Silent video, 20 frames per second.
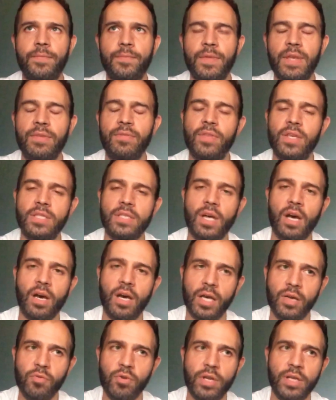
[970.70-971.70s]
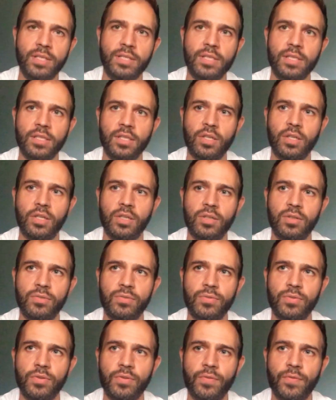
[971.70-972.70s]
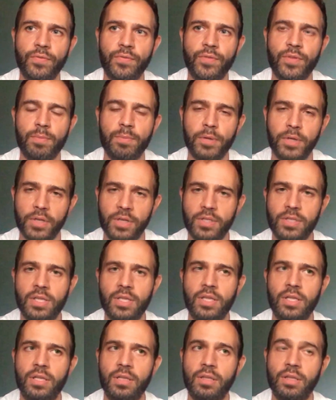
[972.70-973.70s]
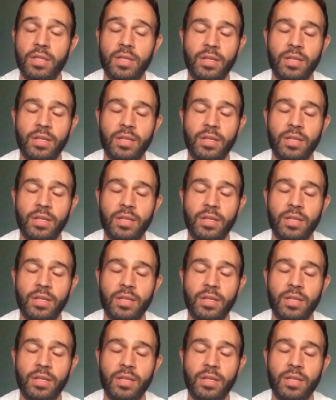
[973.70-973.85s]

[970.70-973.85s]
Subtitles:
if there's a high risk of the blister